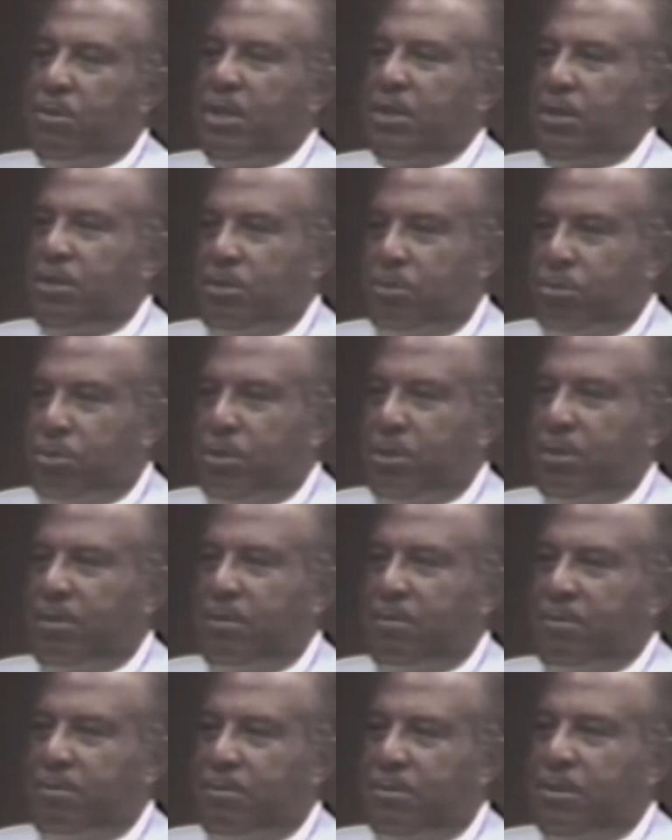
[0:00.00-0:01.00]

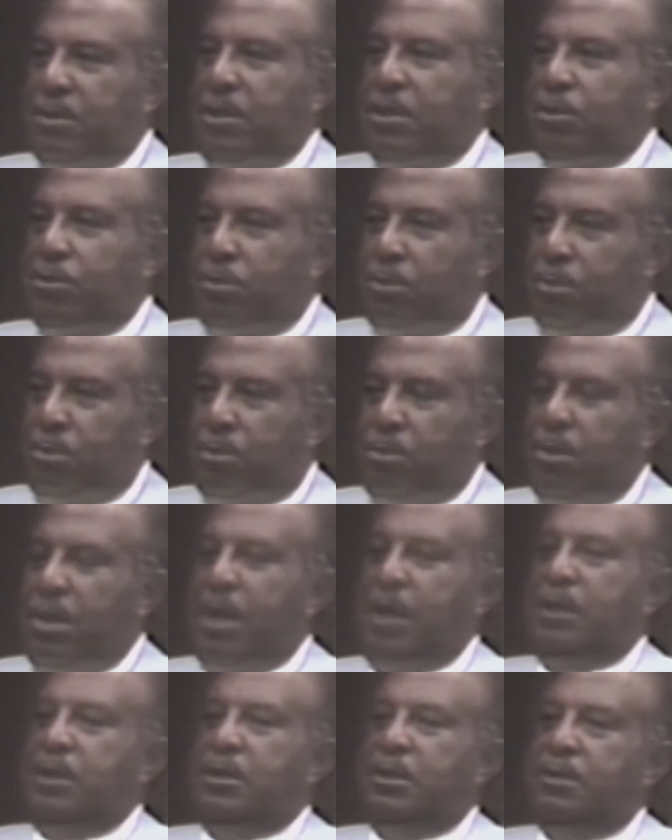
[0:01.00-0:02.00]
resolution to this
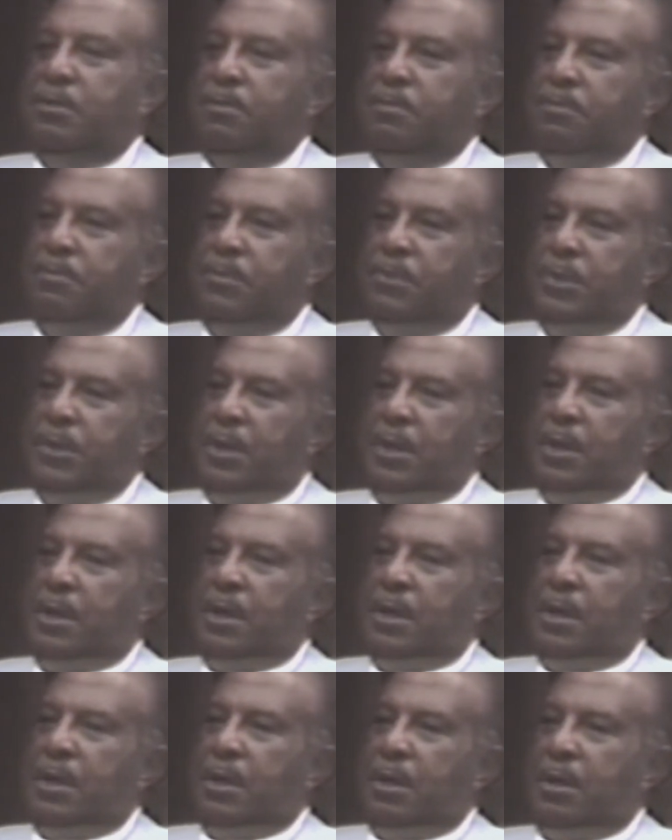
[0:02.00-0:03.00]
request
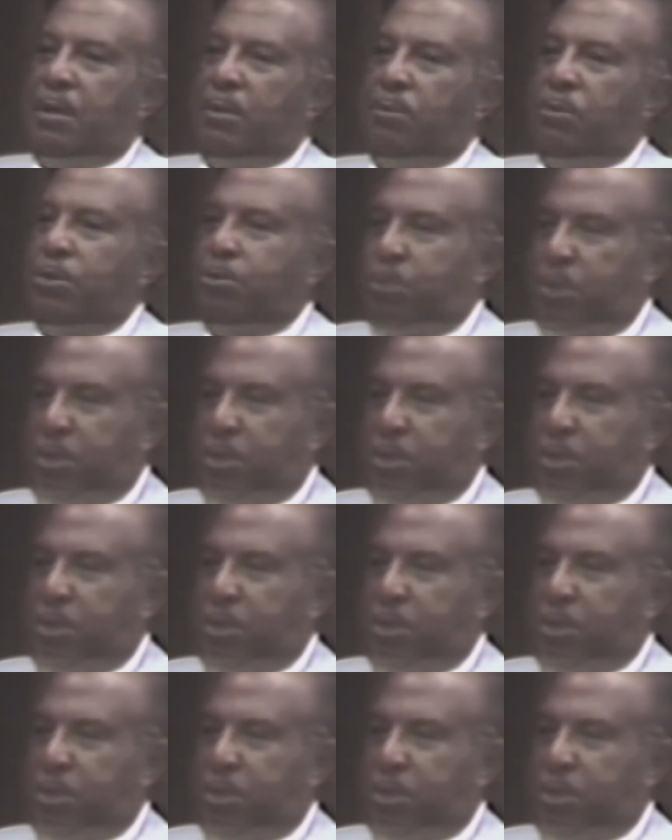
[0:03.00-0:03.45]
was